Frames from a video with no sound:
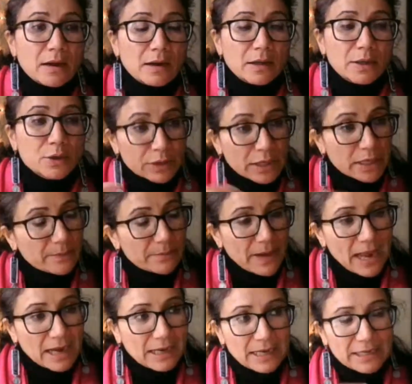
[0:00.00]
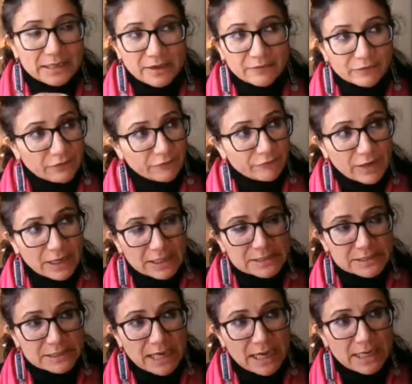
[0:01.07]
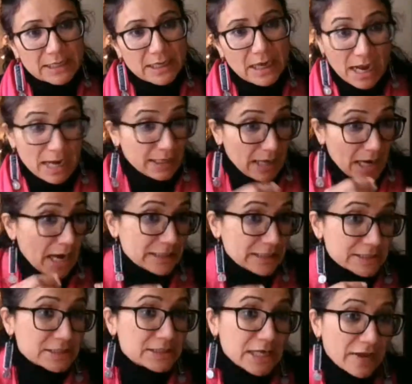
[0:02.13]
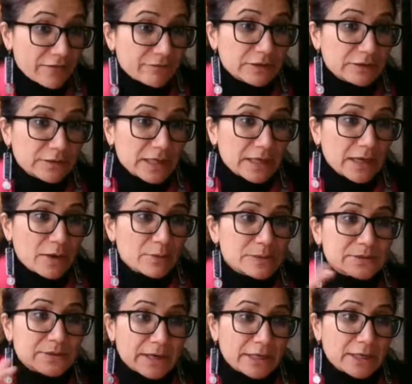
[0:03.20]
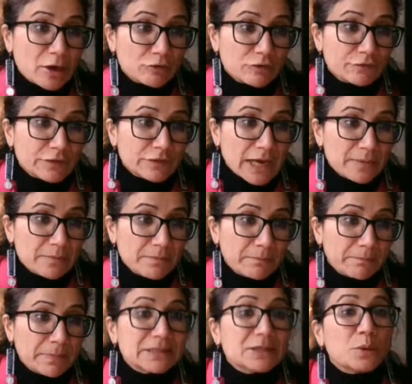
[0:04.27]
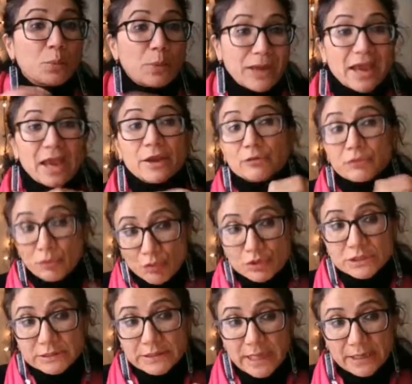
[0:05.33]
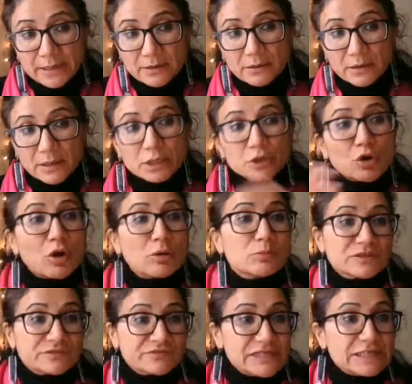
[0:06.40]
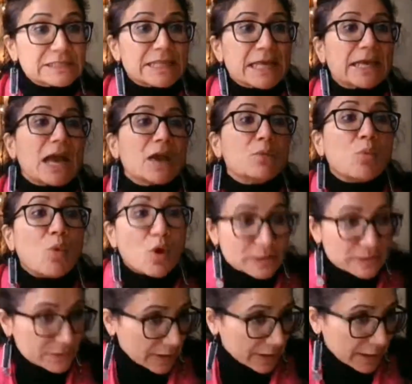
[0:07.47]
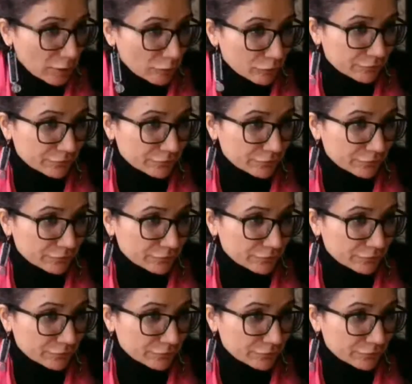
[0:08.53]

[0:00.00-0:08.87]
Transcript: uh, looking back, I never felt like I, I didn't ever think I was running out of time. But the way I wrote then, it almost feels like I was running